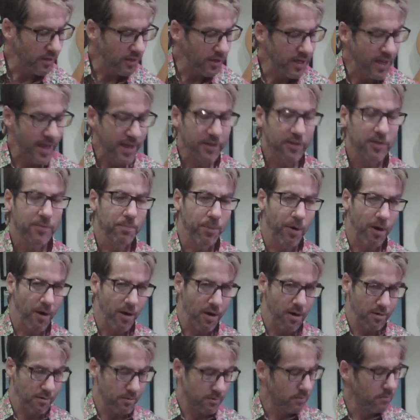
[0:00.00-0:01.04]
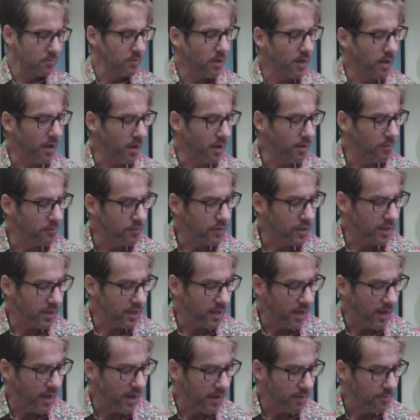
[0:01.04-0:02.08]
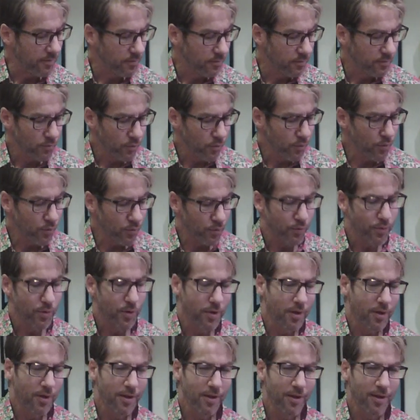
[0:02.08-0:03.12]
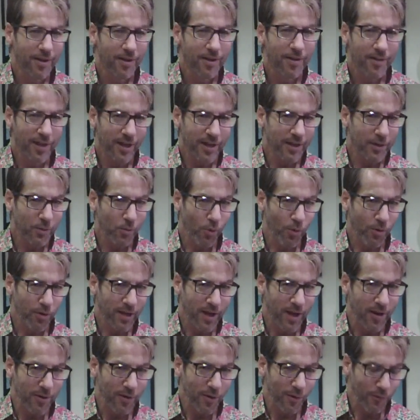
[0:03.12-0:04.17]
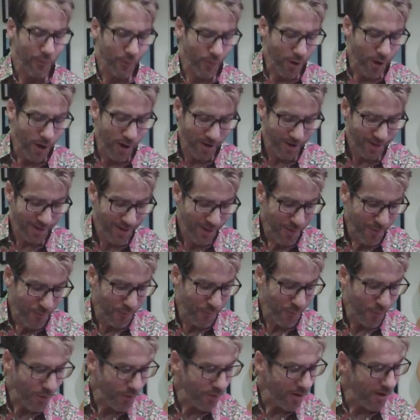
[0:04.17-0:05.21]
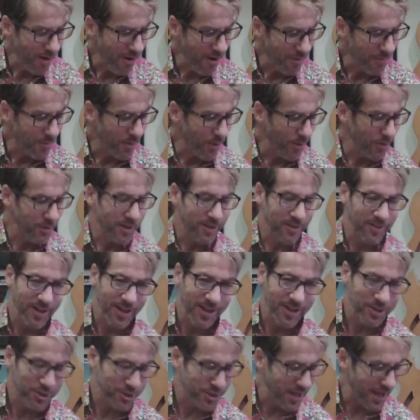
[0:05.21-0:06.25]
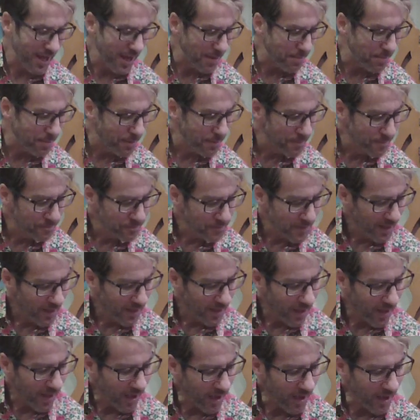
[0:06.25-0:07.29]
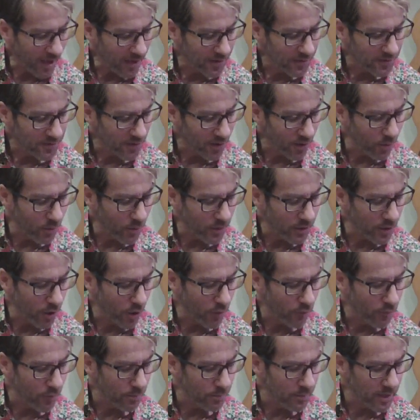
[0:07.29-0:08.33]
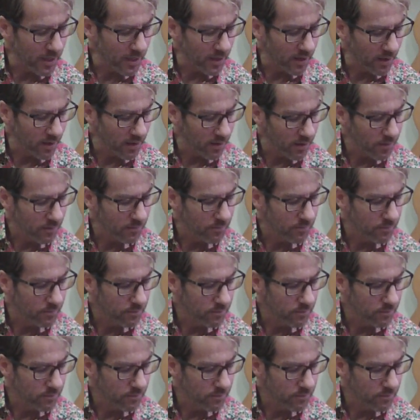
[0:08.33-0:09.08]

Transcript: Next part of the I can work out your forearm holding that shape. So we go from here.